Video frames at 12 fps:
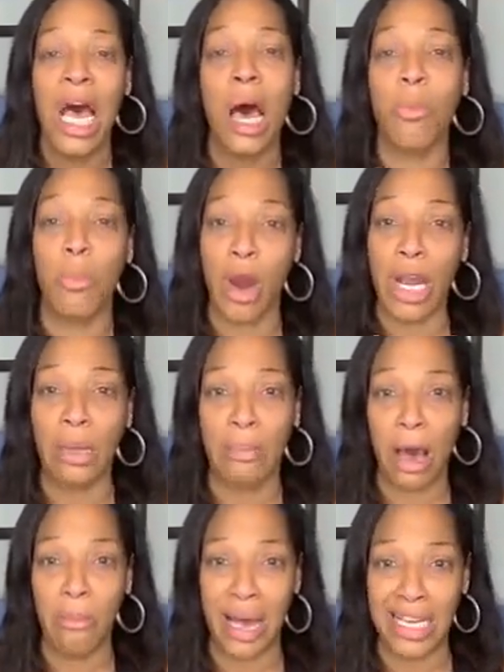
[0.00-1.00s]
I'm worried
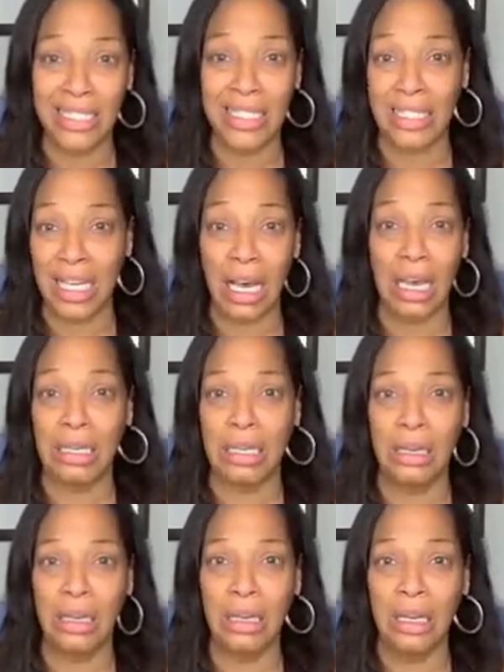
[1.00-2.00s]
about my
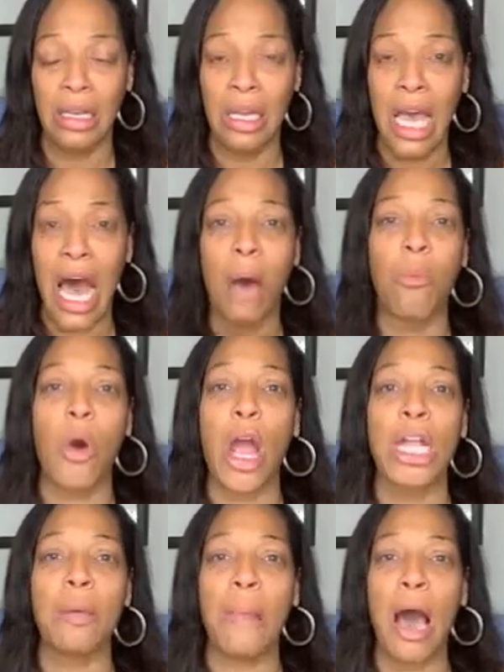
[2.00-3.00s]
son. I'm
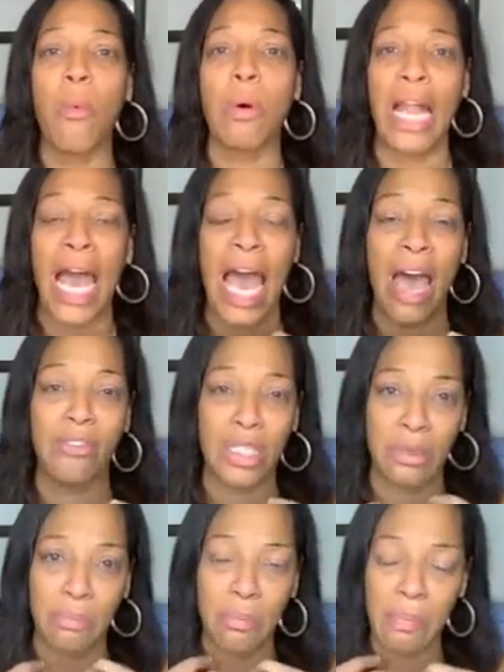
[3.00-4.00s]
worried about when I have
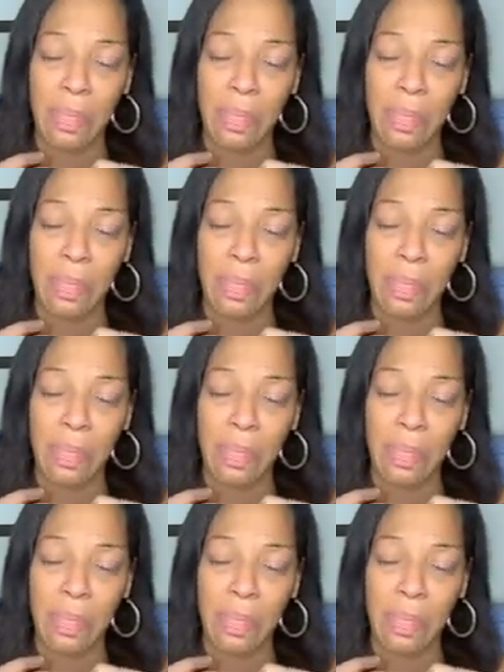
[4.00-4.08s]
to